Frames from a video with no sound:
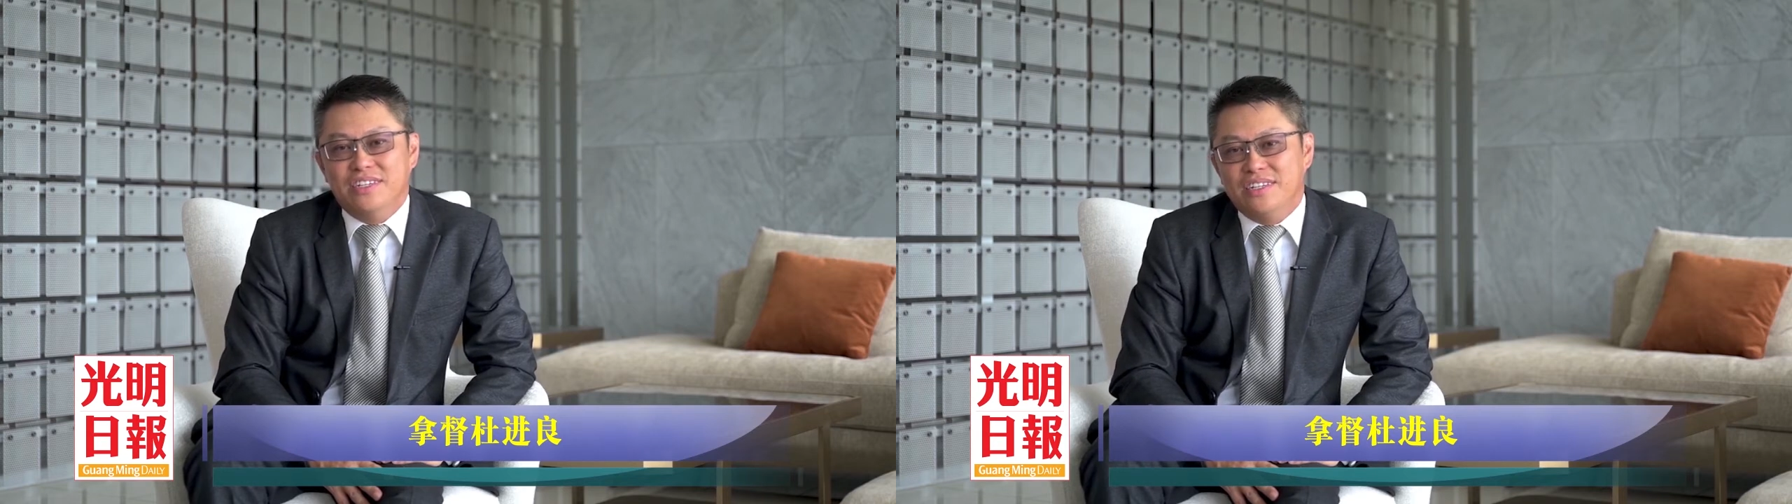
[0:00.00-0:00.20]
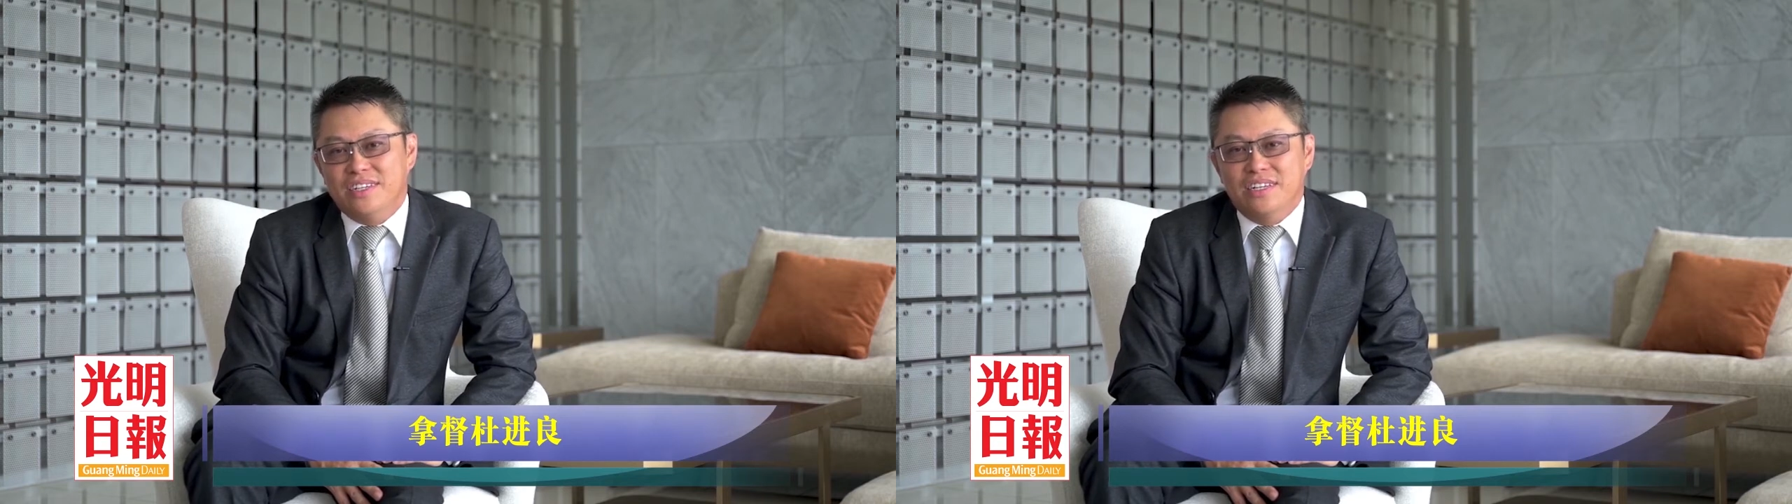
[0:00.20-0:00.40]

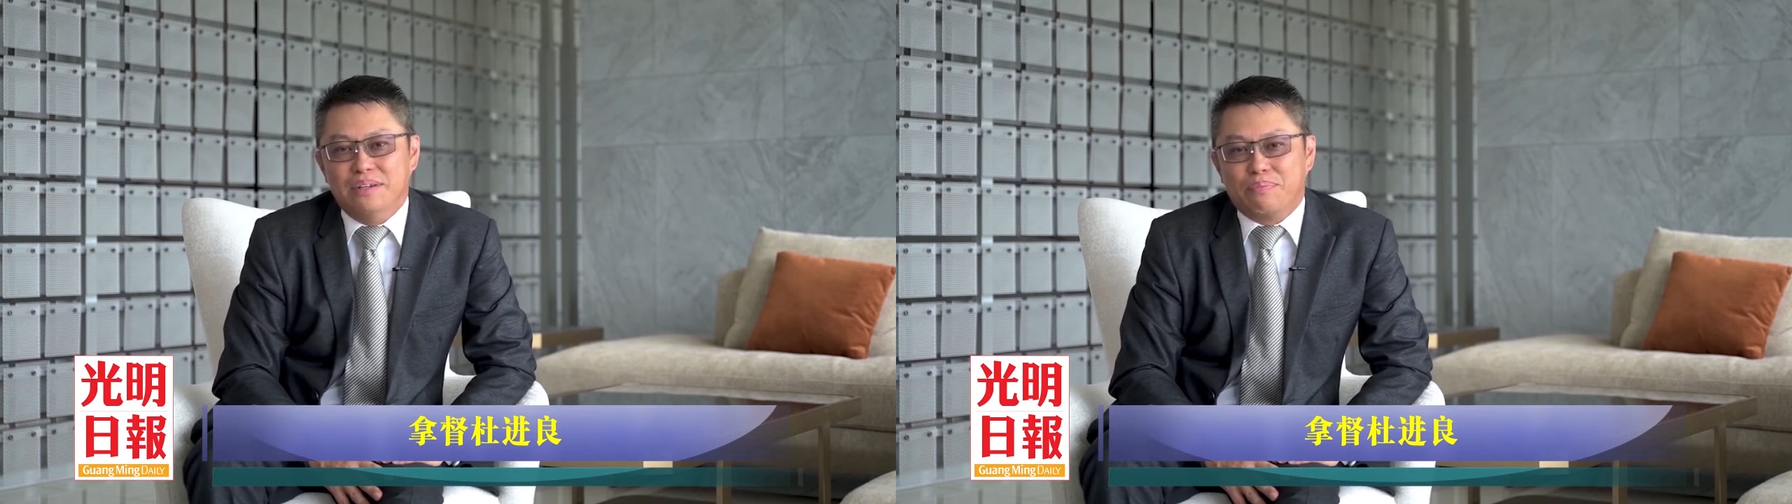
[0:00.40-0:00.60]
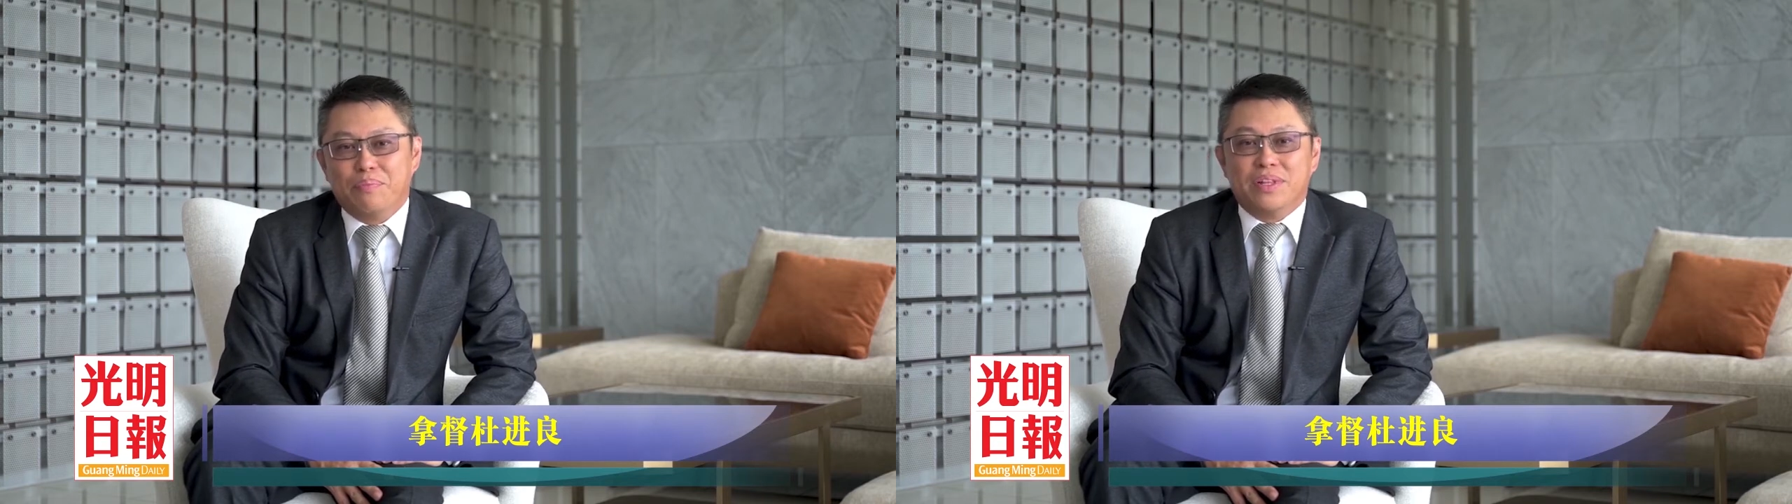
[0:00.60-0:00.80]

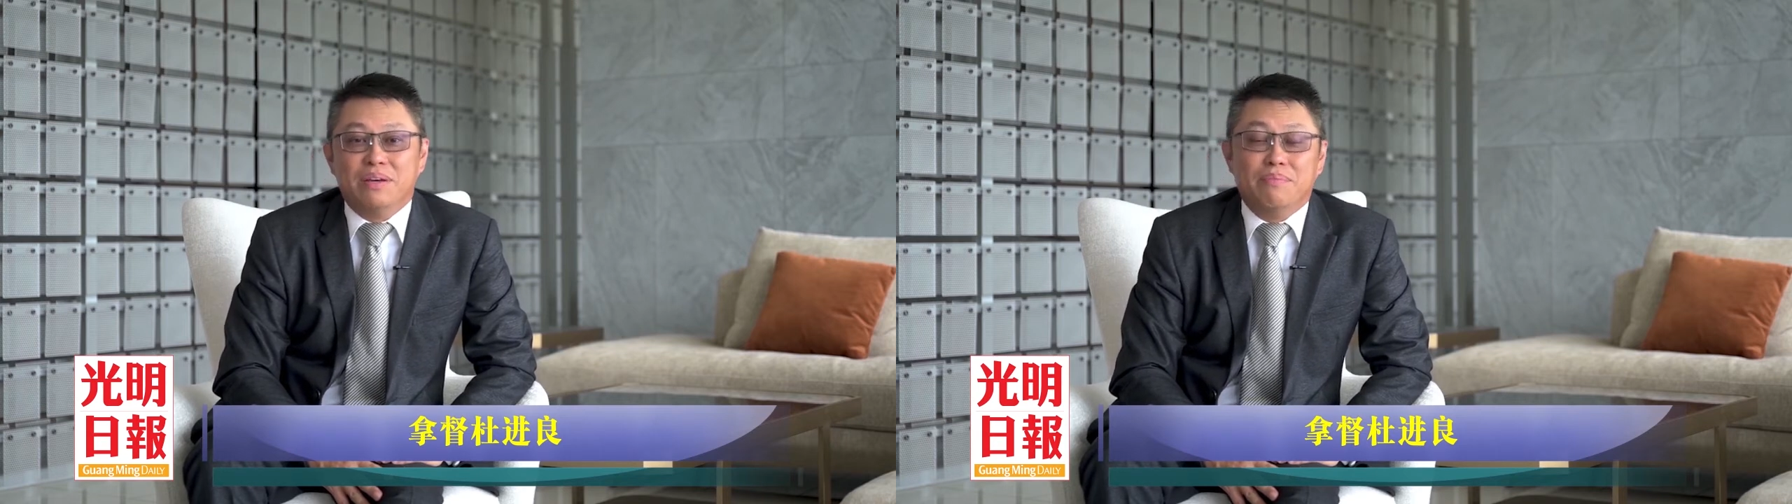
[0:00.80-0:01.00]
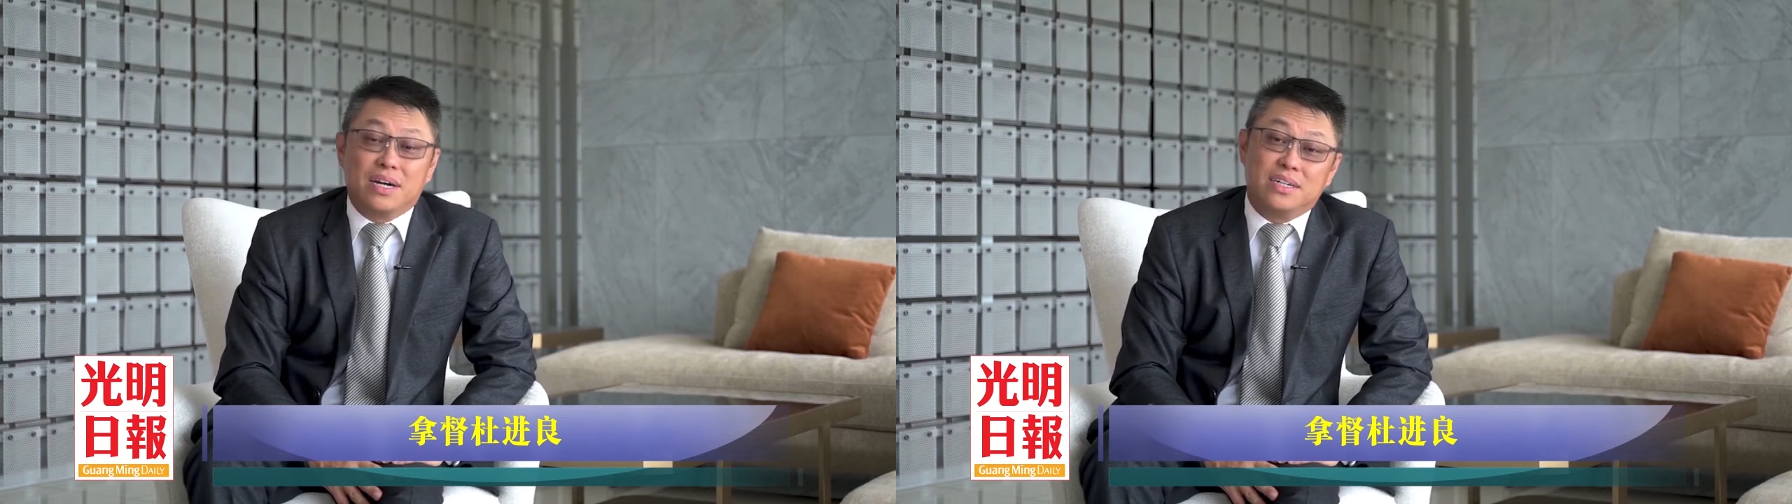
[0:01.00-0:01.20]
the
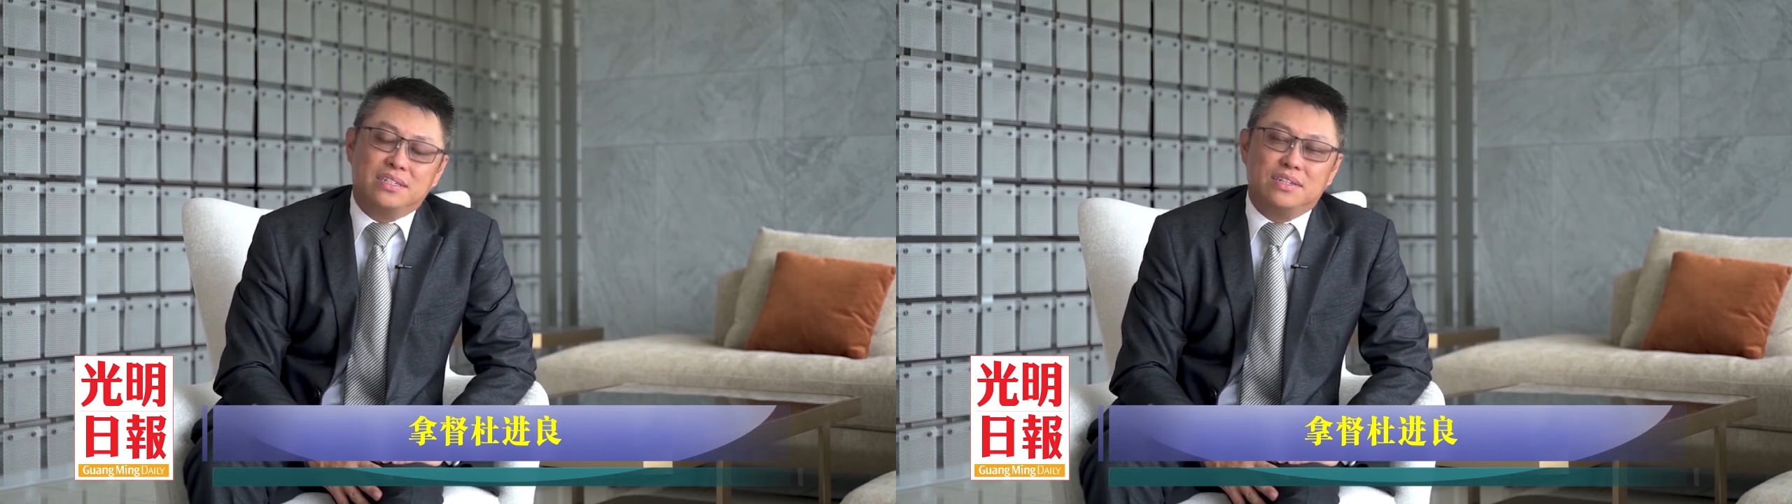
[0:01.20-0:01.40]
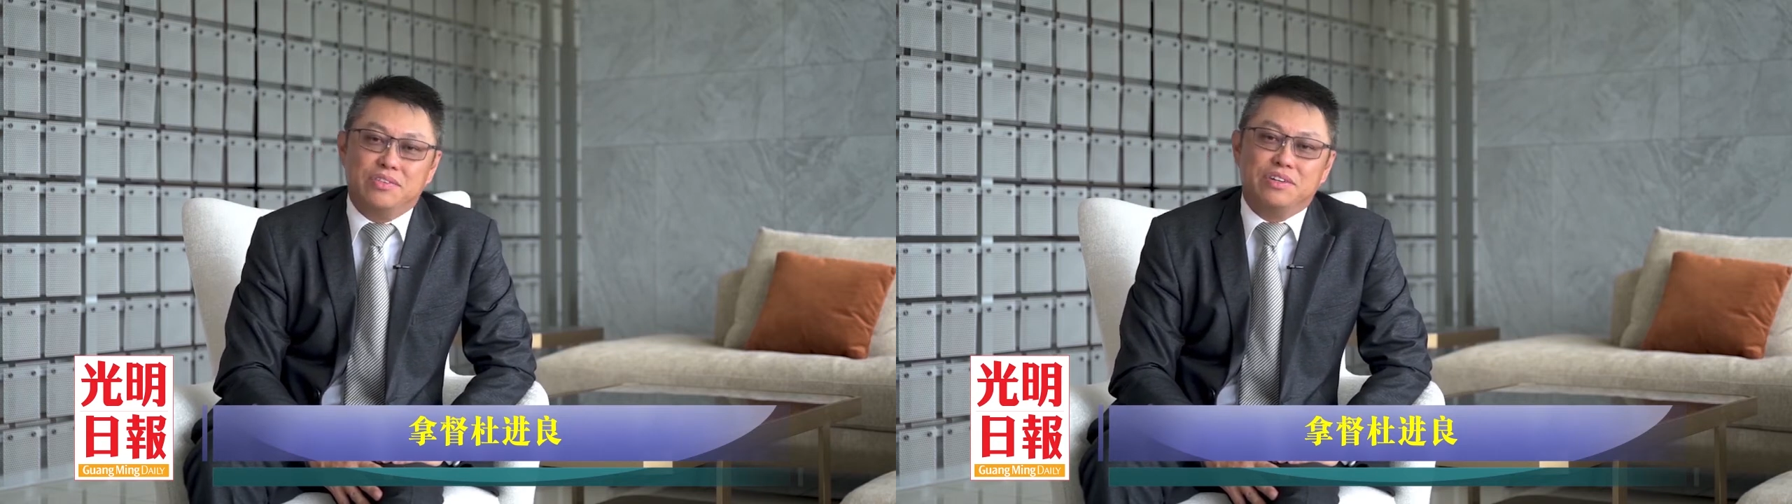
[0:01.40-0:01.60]
property market.